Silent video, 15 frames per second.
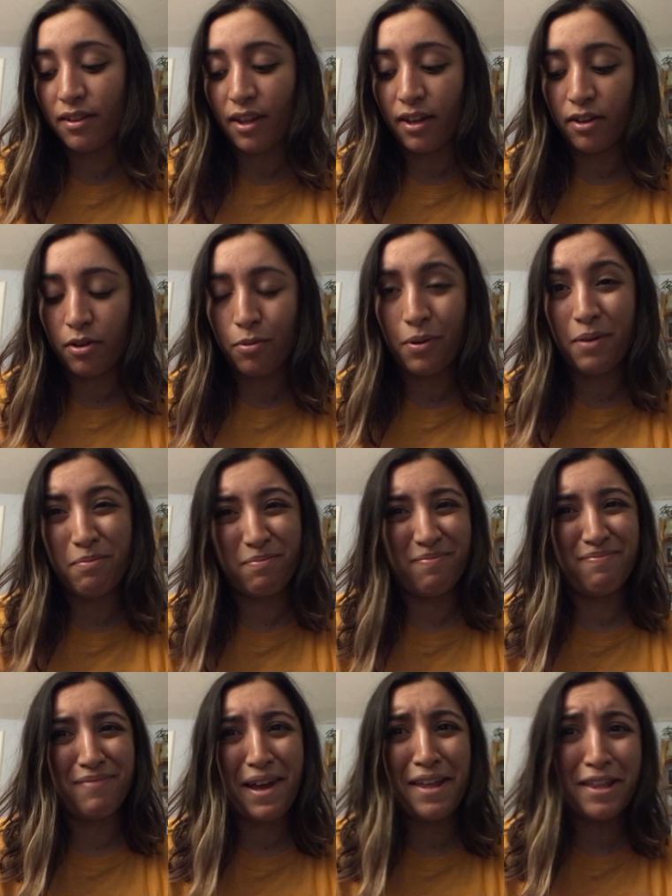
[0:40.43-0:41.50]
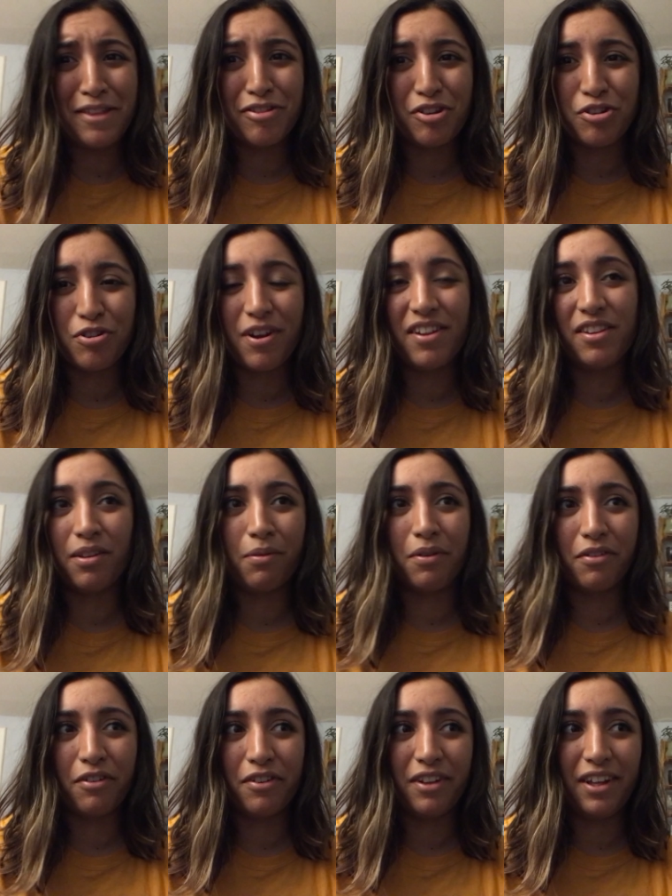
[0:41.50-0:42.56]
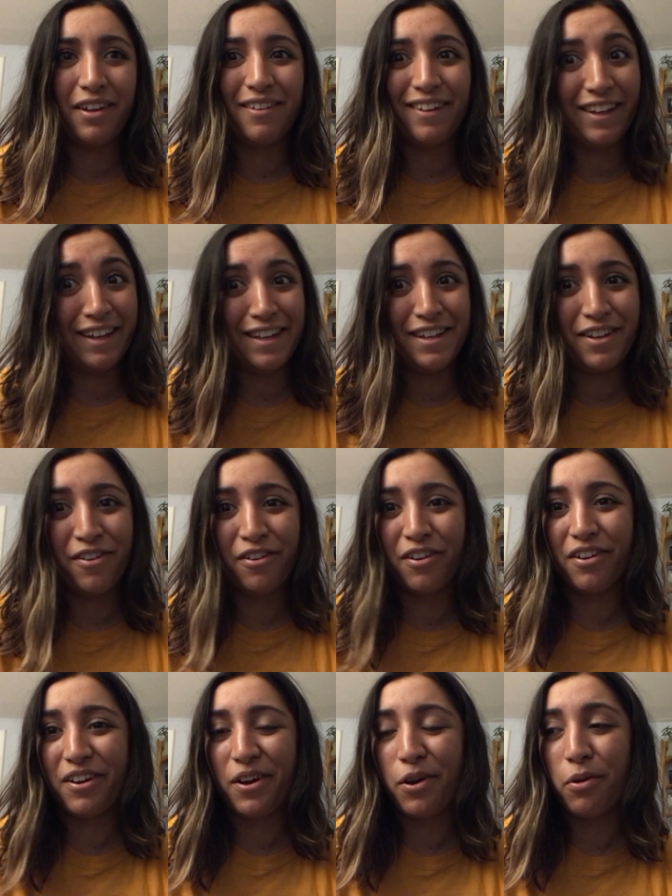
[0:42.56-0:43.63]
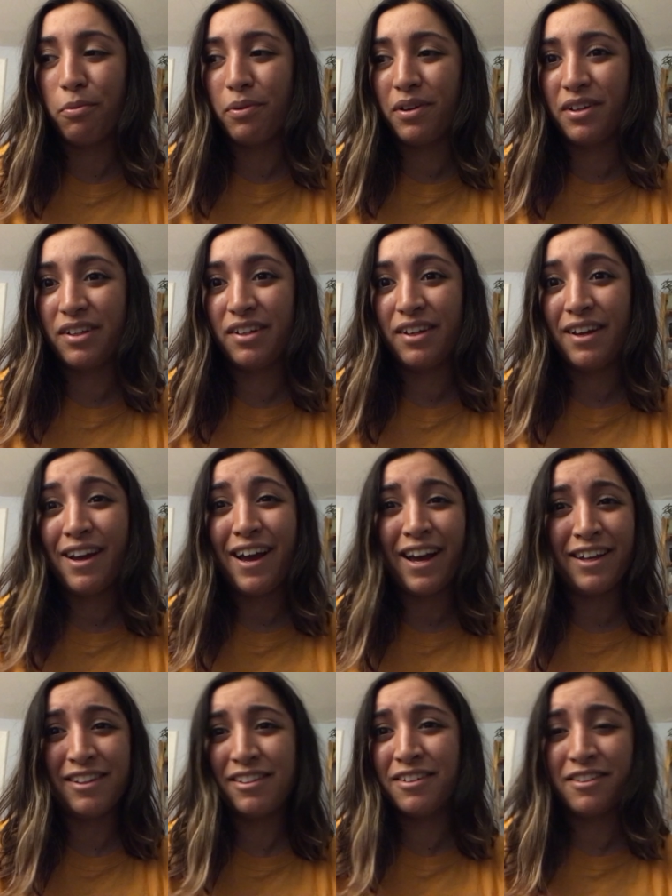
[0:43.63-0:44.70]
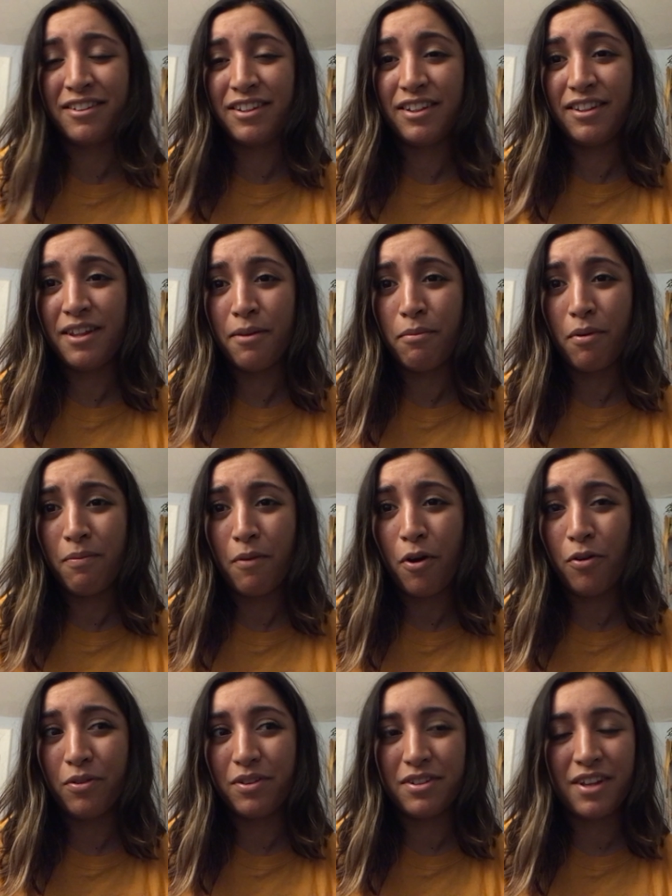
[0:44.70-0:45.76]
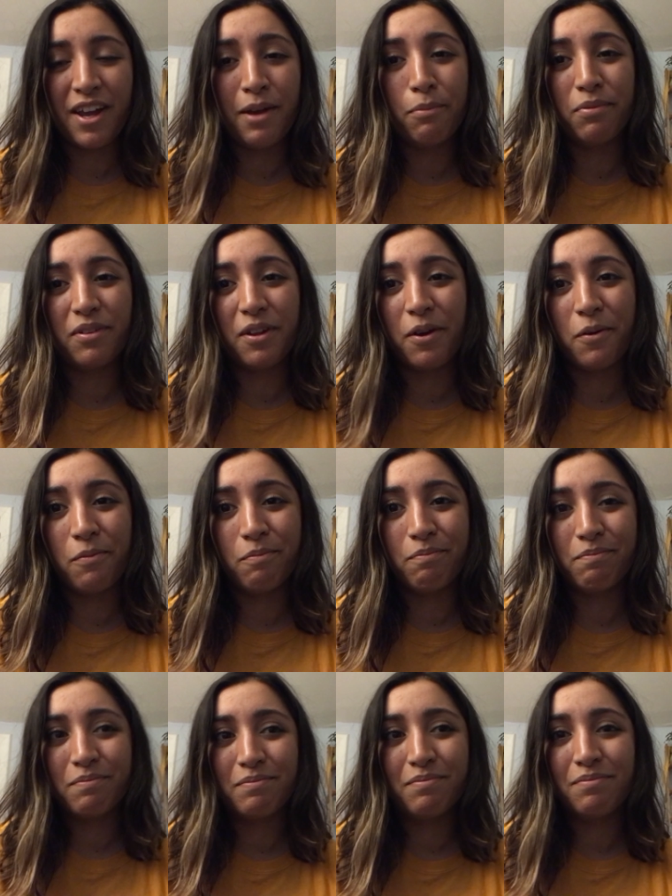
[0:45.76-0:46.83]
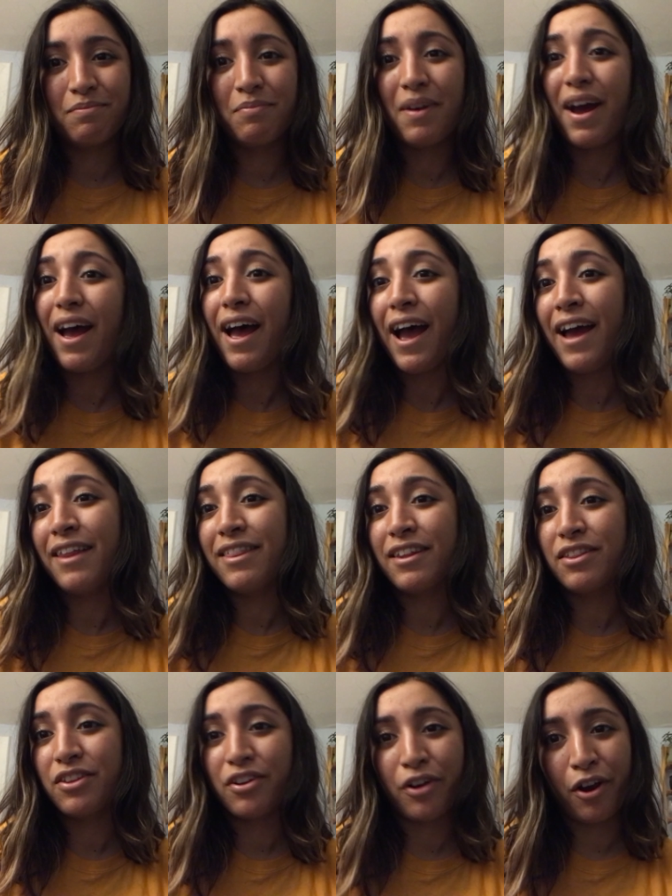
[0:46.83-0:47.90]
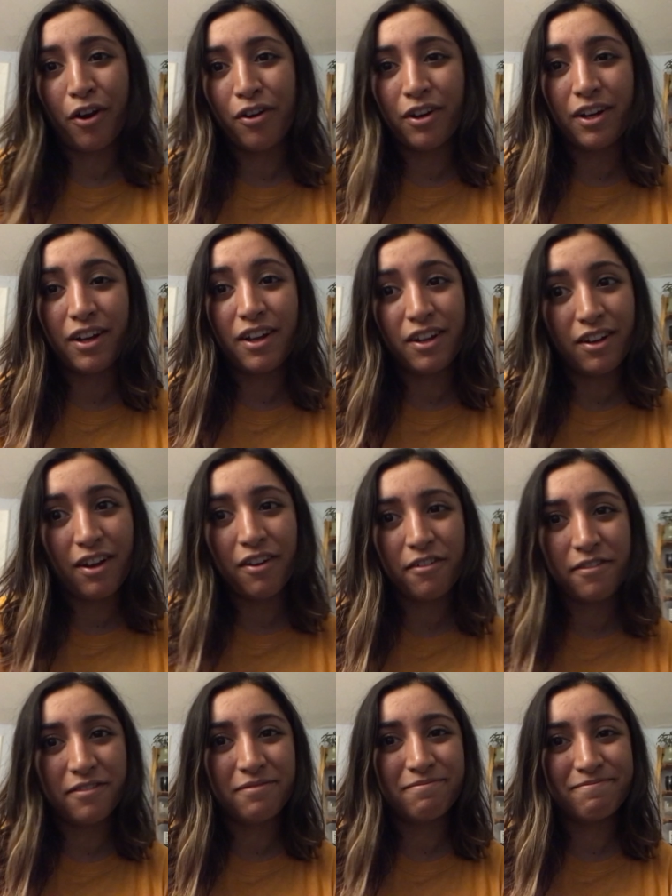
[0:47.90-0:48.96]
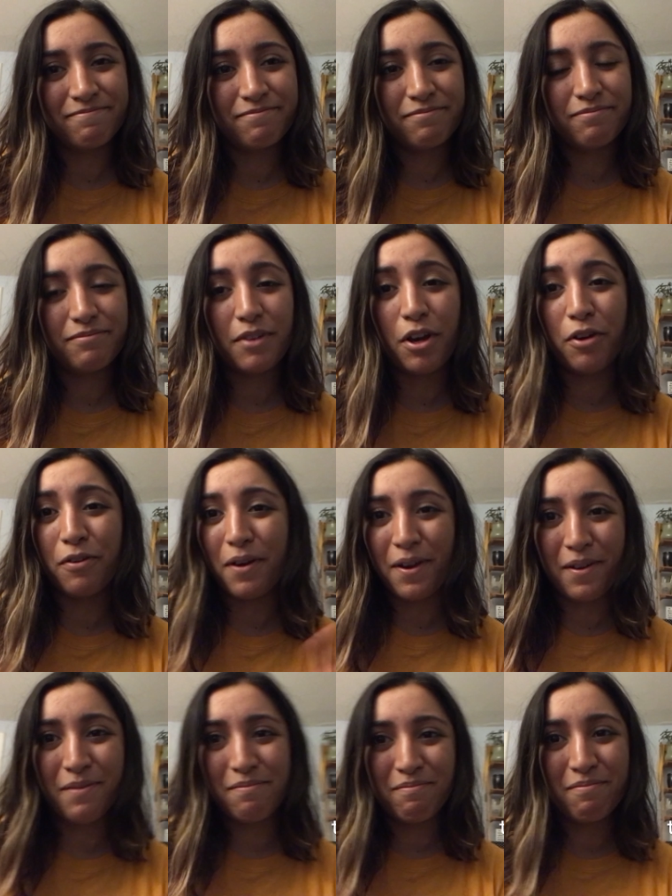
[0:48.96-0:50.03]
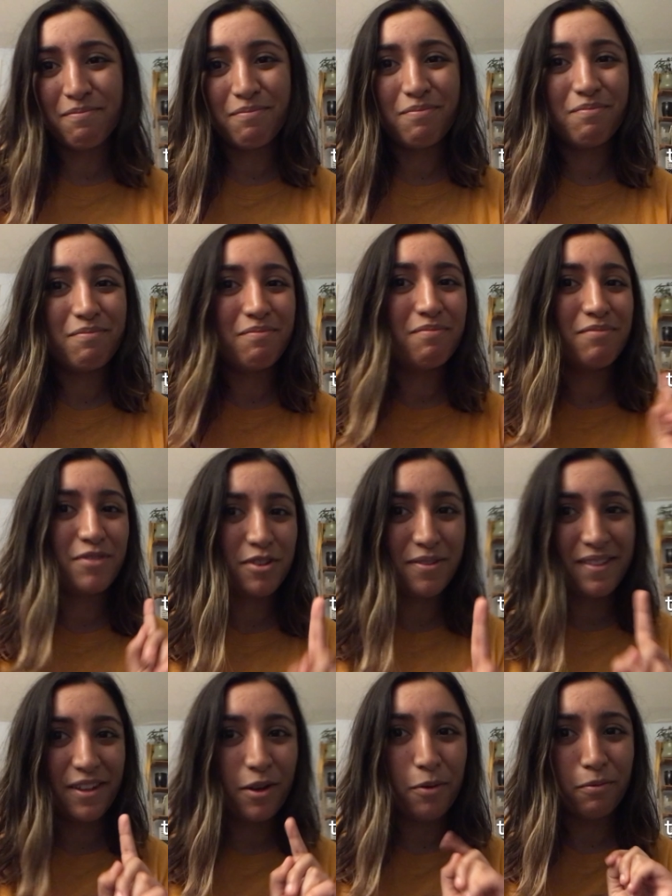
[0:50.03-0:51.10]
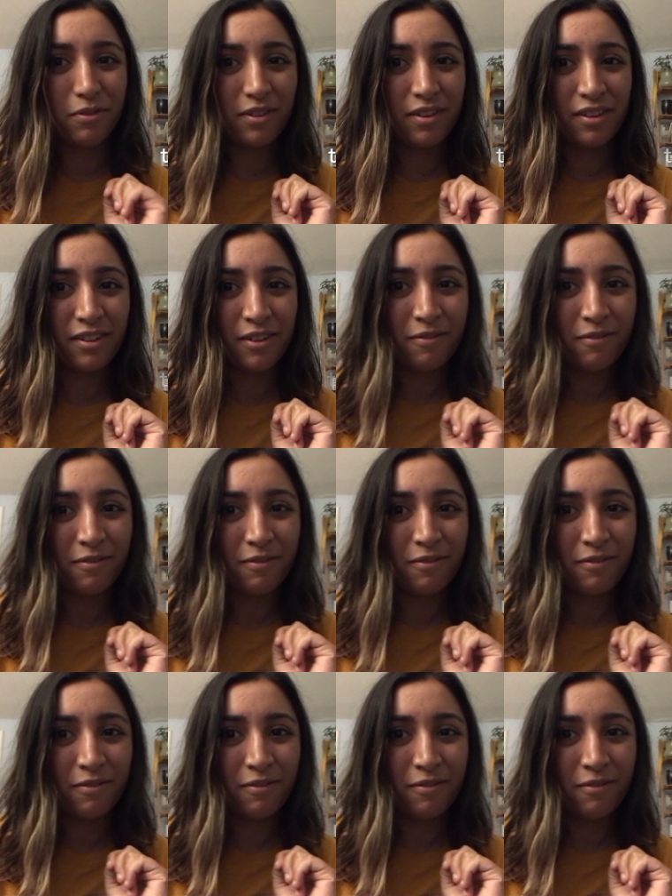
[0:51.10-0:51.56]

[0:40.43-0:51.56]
I know I'm, I think the trends were really like a year ago, but I still see them all the time, so I think they're current enough. Alright, to the oats.